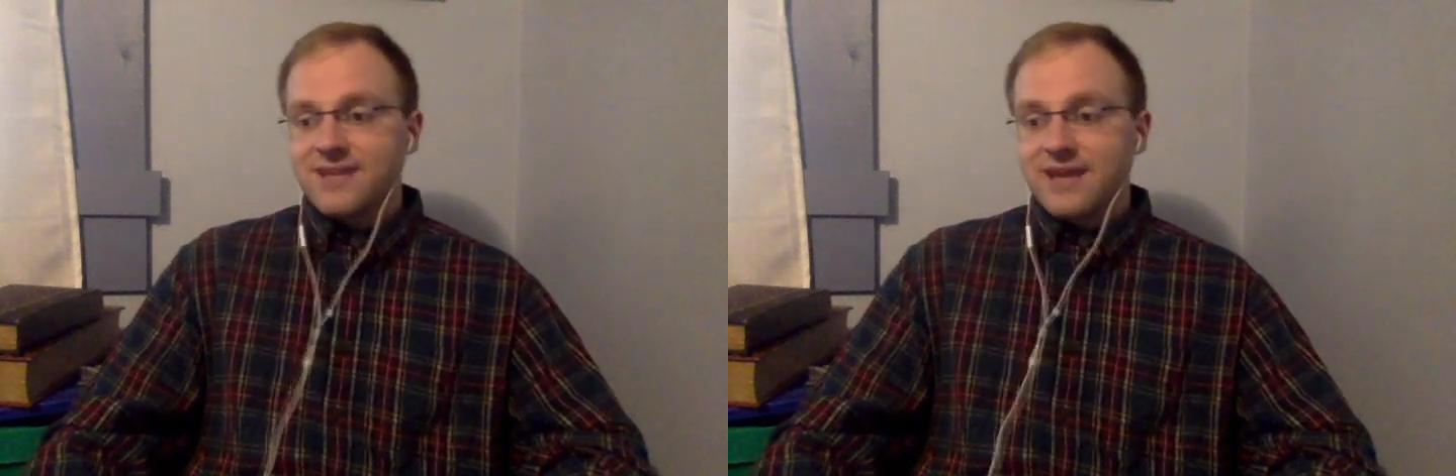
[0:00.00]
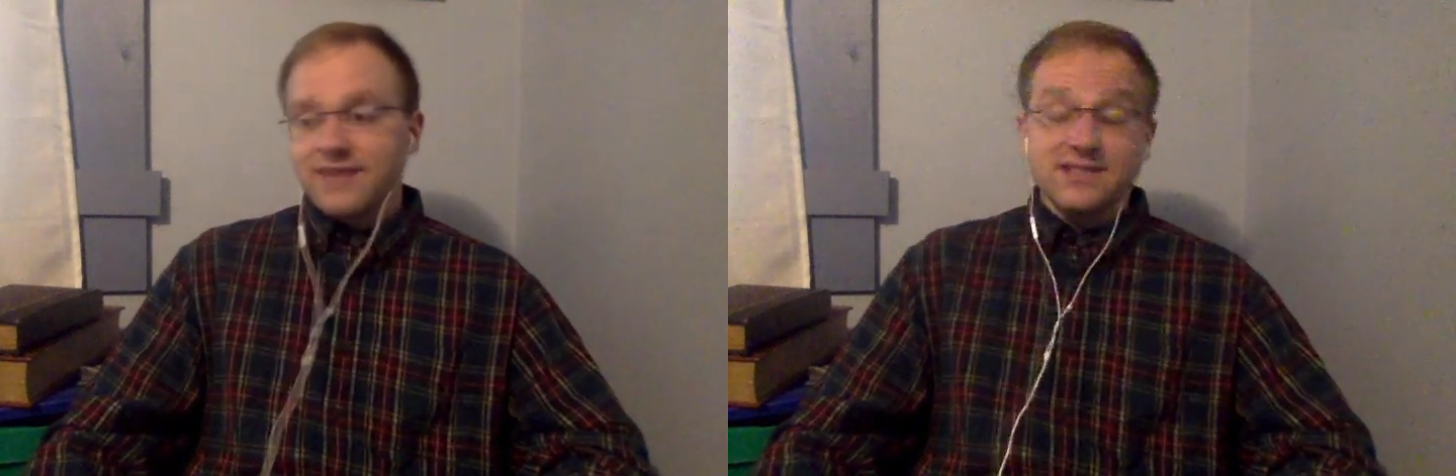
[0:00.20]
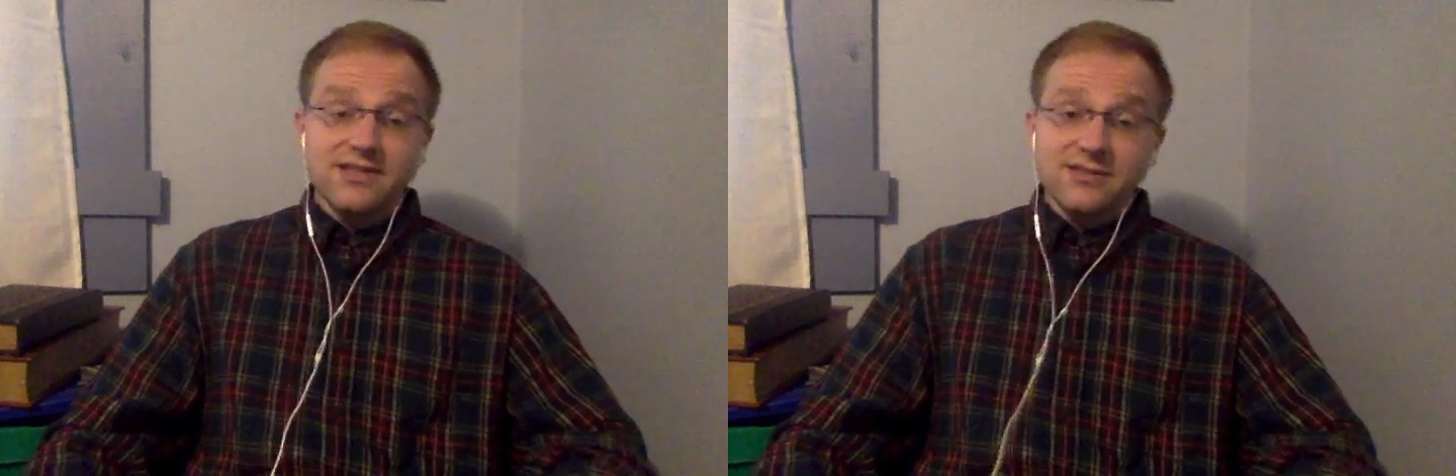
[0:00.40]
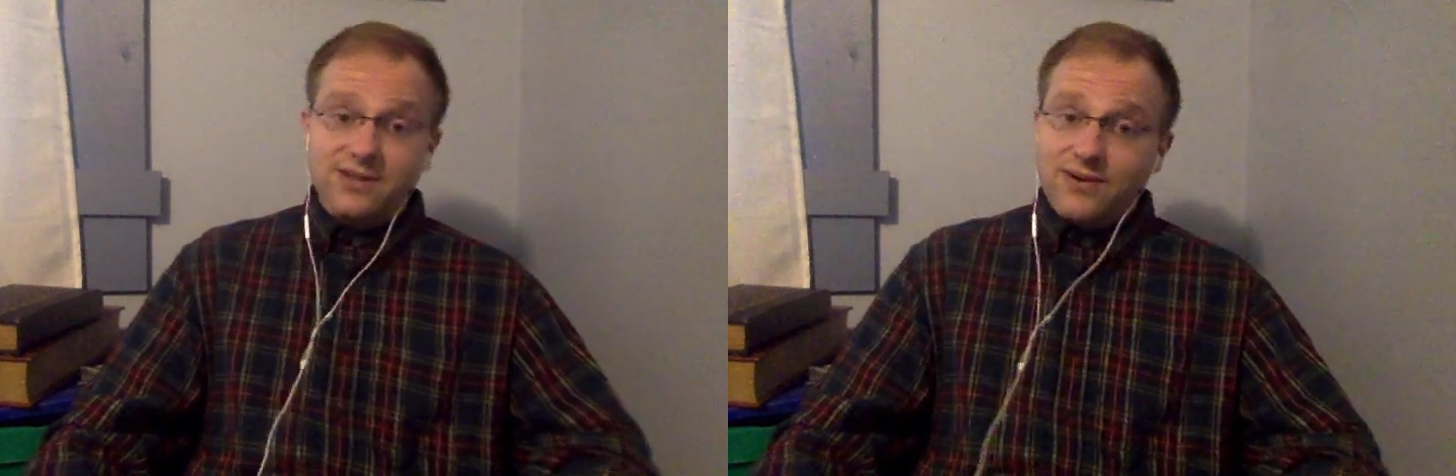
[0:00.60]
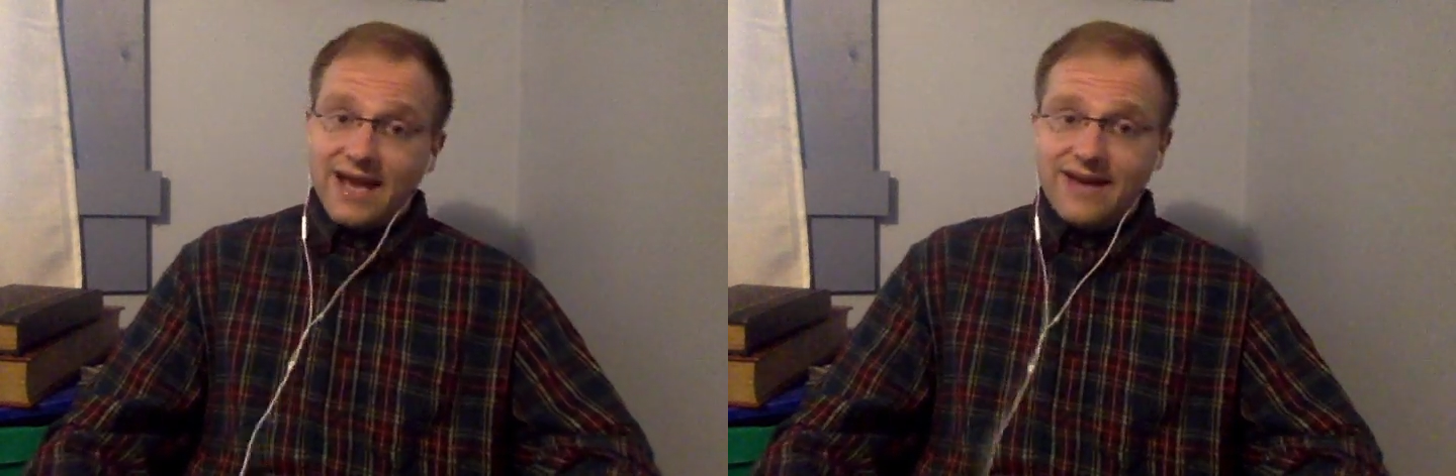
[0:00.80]
We still
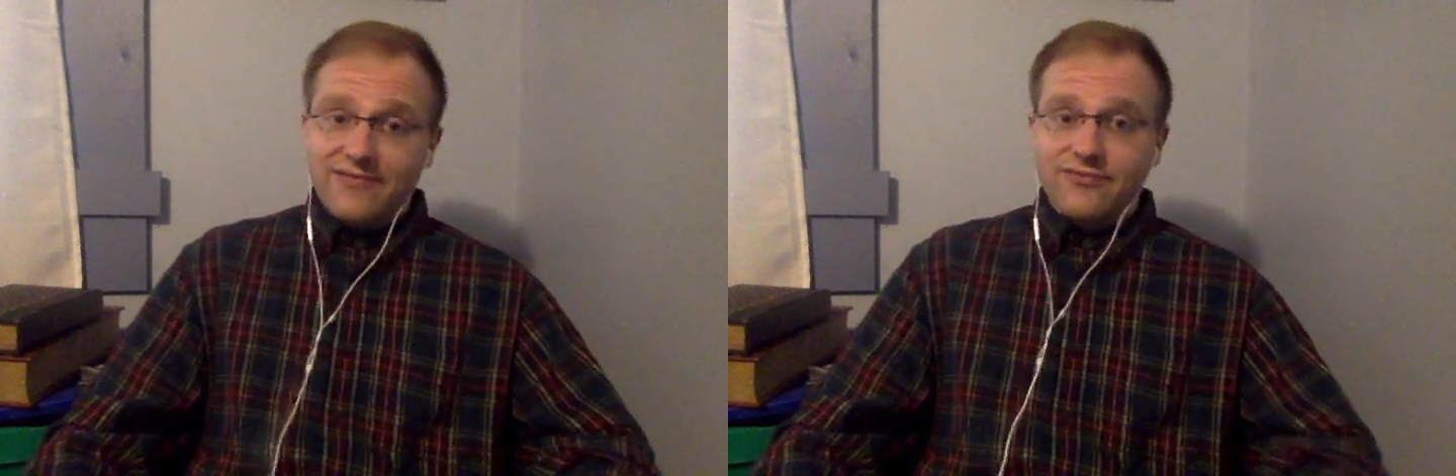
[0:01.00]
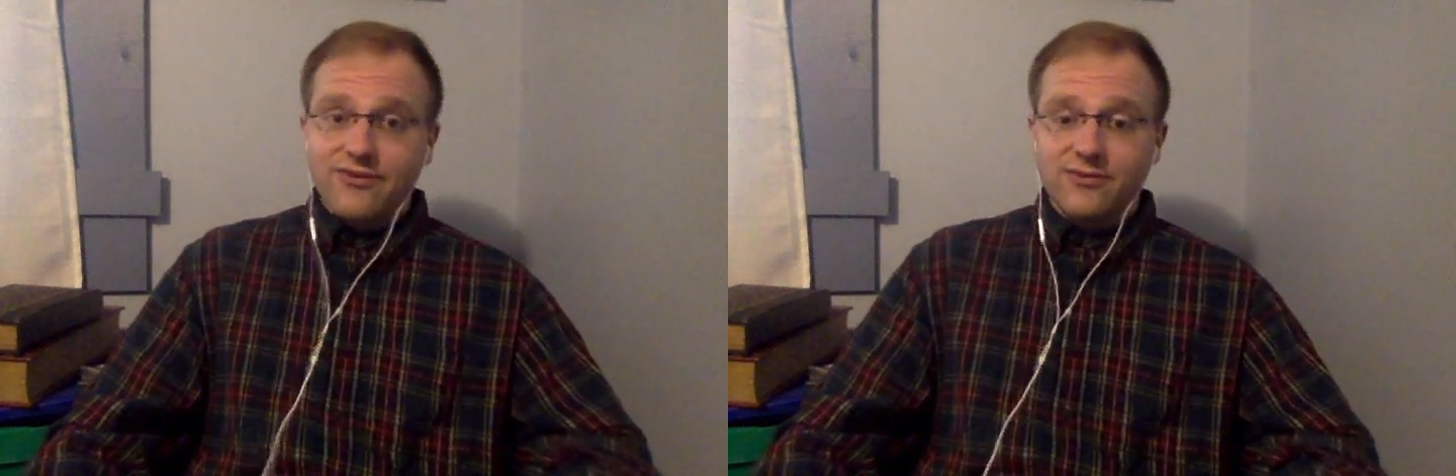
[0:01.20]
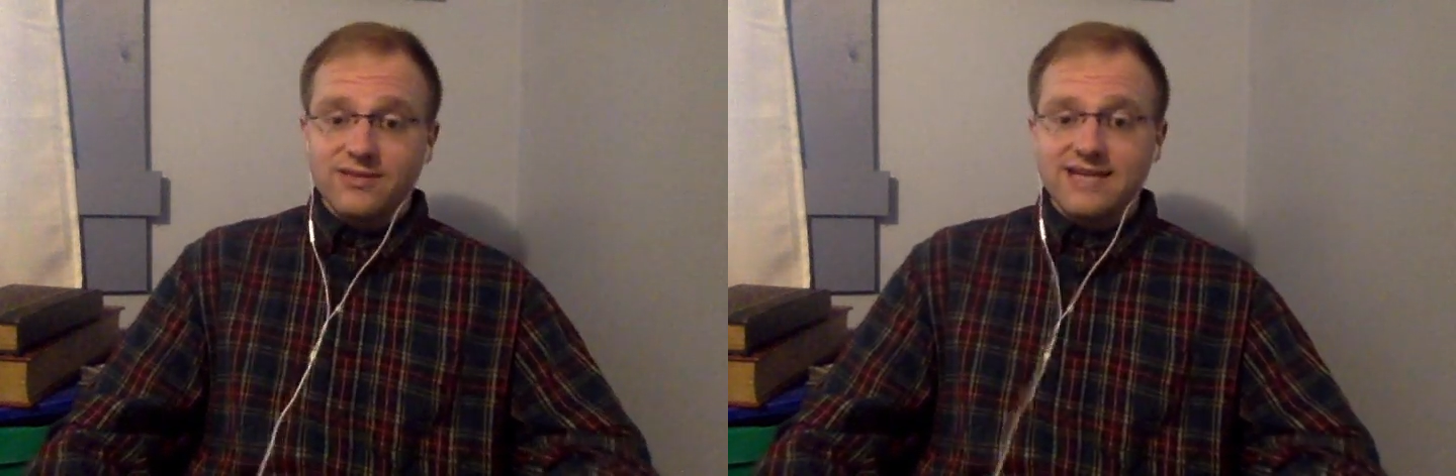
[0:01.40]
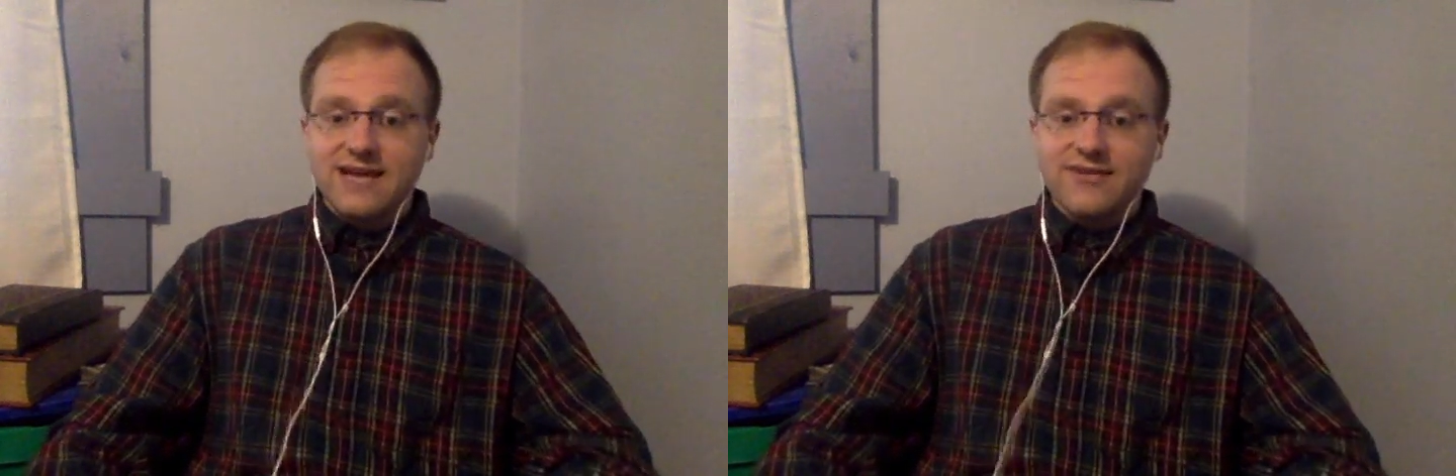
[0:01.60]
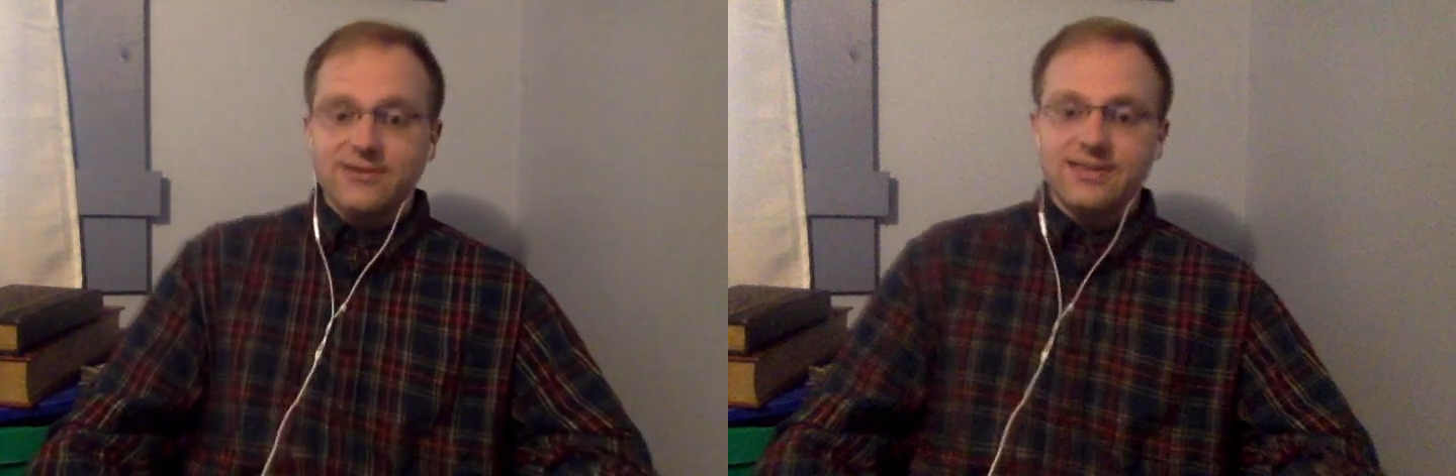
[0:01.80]
don't have formal
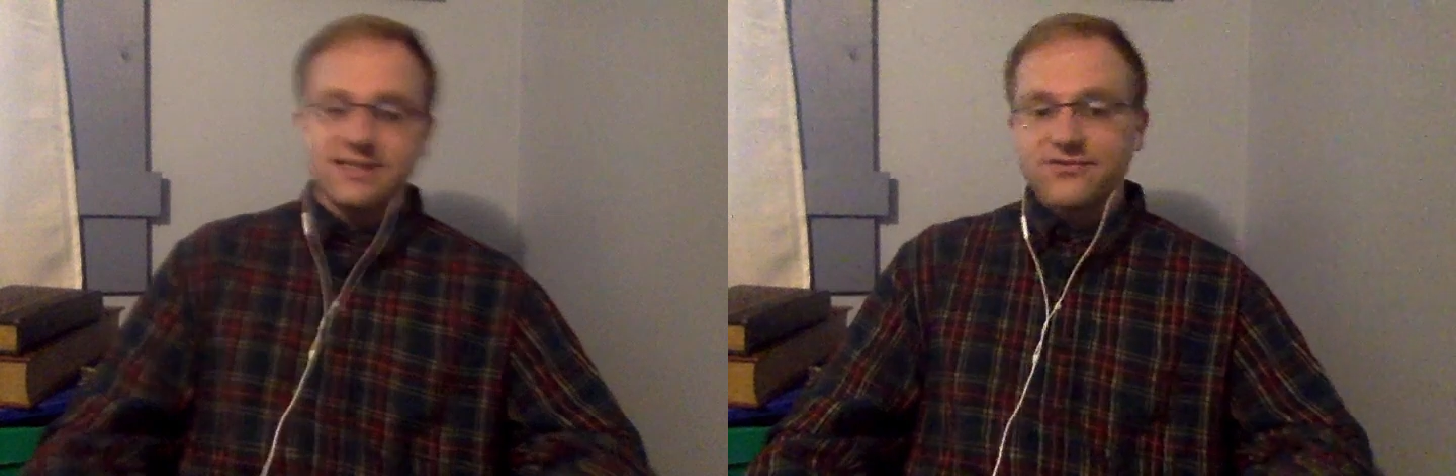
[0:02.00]
data released